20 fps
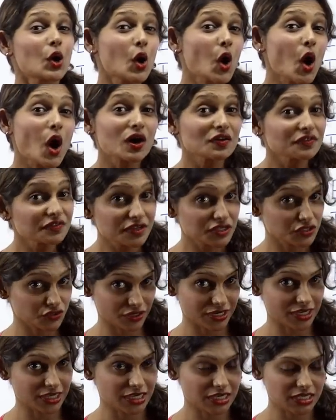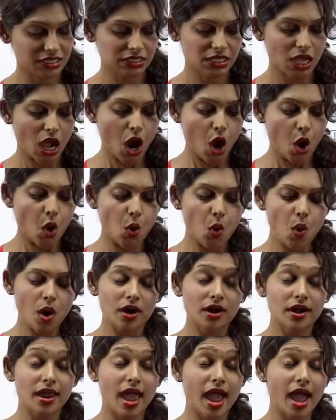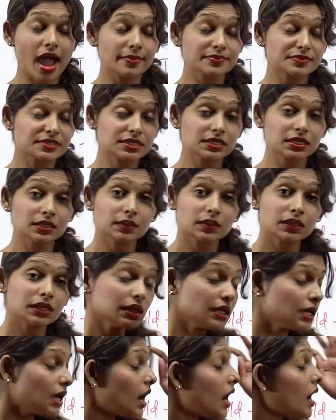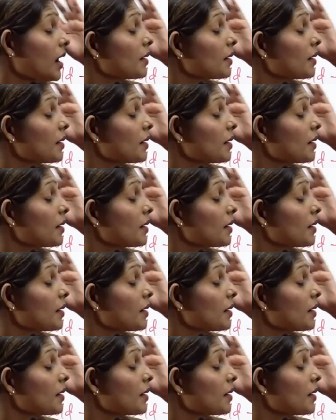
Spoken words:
coffee drinkers who are absolutely